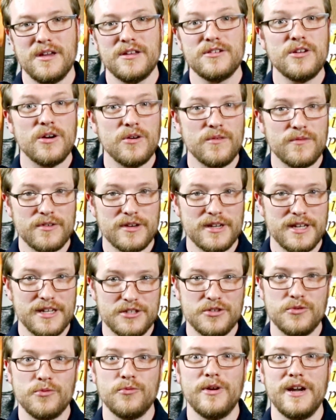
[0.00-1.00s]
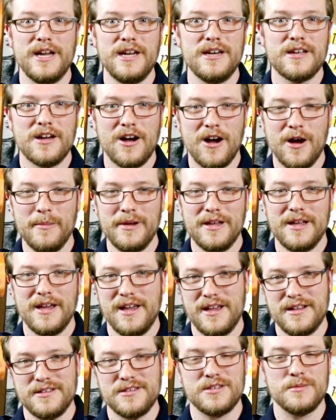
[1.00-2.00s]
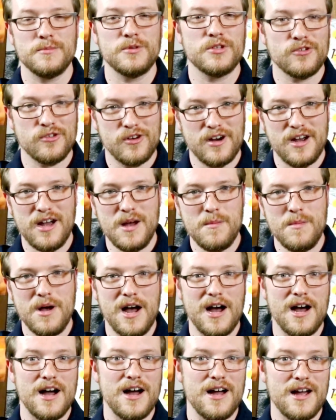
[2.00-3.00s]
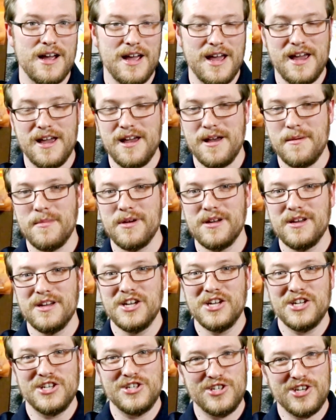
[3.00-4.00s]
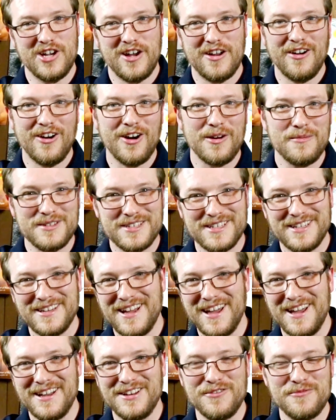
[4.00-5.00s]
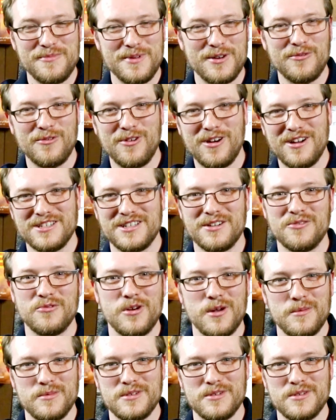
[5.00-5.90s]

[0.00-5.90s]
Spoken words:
Don't forget to rate, comment, and subscribe. I am John Harbison, and you've been watching Web